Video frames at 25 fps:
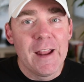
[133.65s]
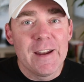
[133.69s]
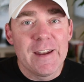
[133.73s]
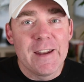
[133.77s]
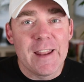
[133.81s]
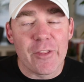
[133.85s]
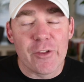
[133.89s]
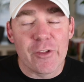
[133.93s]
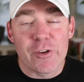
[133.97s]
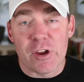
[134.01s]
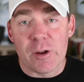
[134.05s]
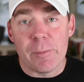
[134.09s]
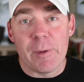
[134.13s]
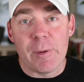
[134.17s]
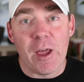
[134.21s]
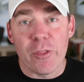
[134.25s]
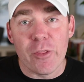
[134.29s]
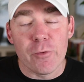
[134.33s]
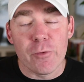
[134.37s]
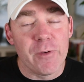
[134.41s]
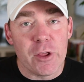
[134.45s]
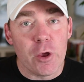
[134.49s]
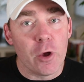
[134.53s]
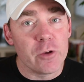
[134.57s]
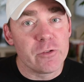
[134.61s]
Now, there are going to be
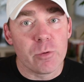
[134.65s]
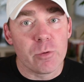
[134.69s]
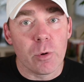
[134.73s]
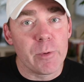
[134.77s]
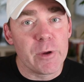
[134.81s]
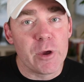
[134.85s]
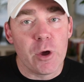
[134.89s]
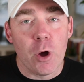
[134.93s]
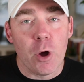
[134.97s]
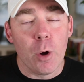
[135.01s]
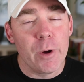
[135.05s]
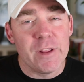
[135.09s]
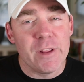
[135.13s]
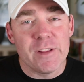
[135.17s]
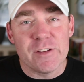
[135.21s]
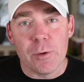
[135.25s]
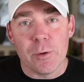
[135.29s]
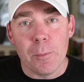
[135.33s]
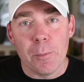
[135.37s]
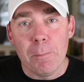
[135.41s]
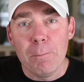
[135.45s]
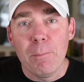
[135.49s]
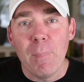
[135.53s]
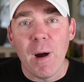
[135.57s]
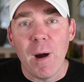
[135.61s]
other videos where we go into
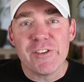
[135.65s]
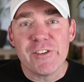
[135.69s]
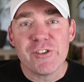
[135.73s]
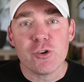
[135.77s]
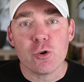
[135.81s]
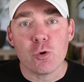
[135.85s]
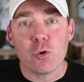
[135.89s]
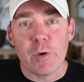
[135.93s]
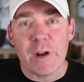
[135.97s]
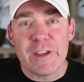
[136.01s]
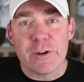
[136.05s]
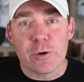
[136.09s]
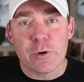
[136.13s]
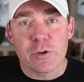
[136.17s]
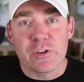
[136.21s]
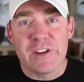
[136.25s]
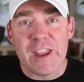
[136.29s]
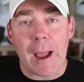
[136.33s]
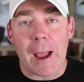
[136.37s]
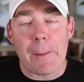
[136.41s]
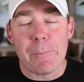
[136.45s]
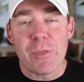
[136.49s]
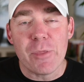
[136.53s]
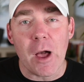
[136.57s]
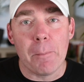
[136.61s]
much greater
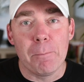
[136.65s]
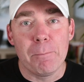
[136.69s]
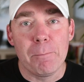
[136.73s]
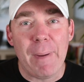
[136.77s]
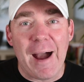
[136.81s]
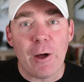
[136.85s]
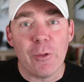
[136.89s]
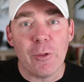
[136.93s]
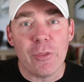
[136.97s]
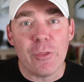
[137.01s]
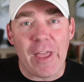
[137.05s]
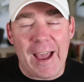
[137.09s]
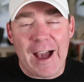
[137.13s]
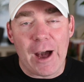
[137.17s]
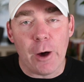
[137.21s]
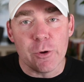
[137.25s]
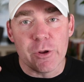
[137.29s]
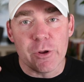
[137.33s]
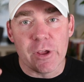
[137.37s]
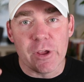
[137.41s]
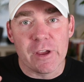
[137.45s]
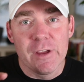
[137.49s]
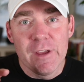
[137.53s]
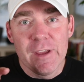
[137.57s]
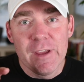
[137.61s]
depth about how
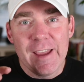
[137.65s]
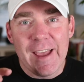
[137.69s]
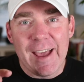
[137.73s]
to